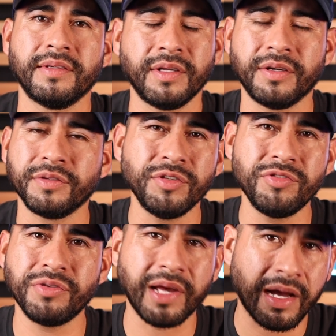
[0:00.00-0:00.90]
You know, you
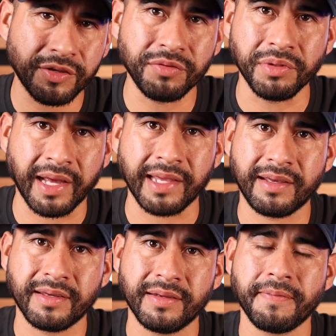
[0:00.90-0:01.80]
do it how you
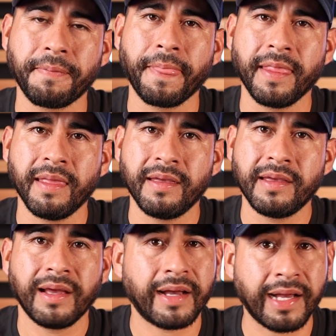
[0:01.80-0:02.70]
like.
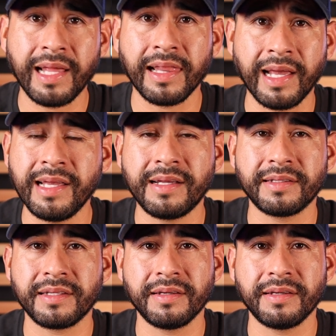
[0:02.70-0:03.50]
I liked